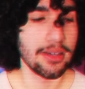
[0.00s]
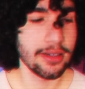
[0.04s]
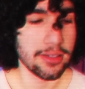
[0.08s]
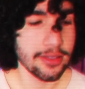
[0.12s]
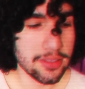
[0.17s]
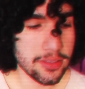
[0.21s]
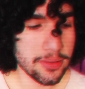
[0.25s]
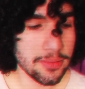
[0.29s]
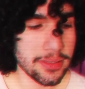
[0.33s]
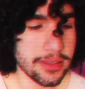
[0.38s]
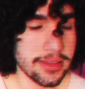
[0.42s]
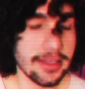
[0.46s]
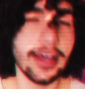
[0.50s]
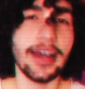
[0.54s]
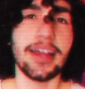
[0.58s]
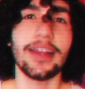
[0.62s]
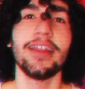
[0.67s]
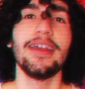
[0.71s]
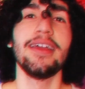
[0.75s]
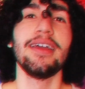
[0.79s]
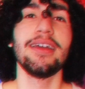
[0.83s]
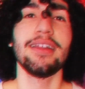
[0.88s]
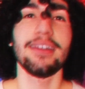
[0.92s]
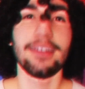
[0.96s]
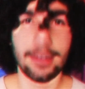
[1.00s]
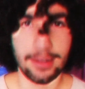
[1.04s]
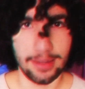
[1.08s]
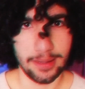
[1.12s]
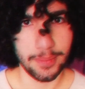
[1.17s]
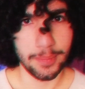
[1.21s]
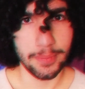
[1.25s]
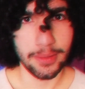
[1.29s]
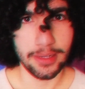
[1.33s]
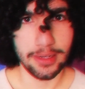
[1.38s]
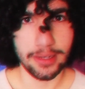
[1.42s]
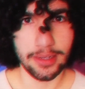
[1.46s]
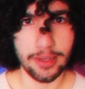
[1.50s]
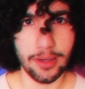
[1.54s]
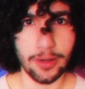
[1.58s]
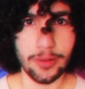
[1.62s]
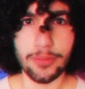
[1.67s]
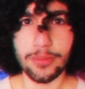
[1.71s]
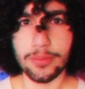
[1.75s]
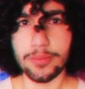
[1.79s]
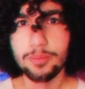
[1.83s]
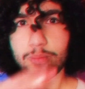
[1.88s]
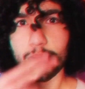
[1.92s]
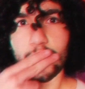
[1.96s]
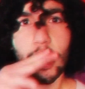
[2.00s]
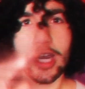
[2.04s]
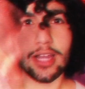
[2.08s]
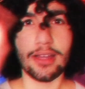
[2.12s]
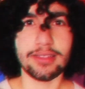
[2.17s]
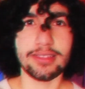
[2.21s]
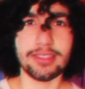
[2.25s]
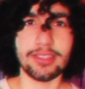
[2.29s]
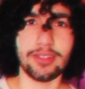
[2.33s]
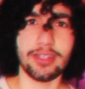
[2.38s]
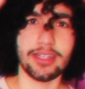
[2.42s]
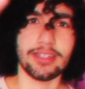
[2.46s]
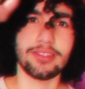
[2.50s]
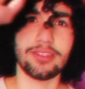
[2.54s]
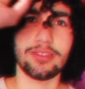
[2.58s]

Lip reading: So with that, now I'm gonna go. See you guys